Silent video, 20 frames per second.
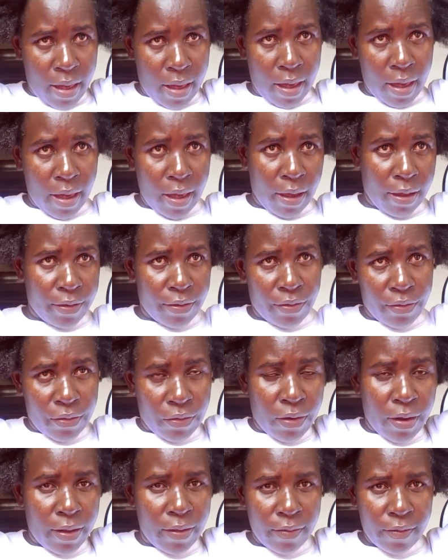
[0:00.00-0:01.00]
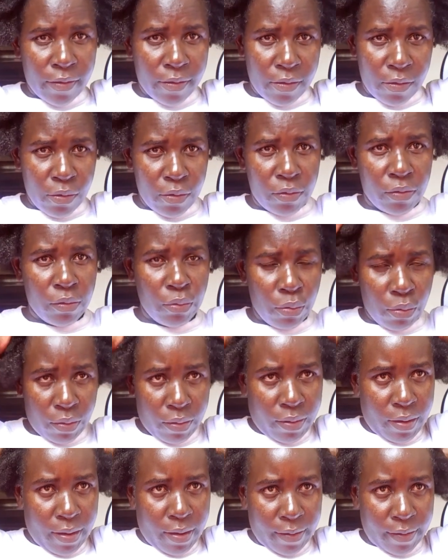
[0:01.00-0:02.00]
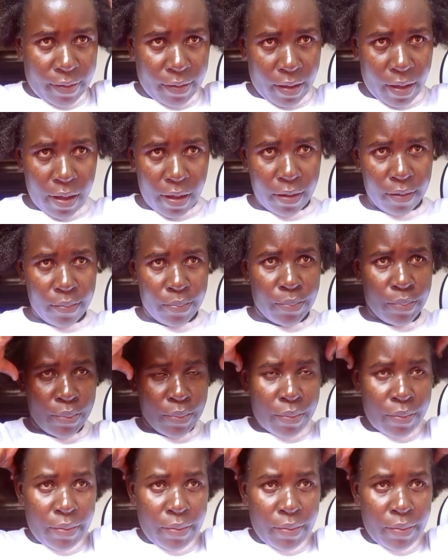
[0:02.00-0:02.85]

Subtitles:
hair strands, not on the scalp.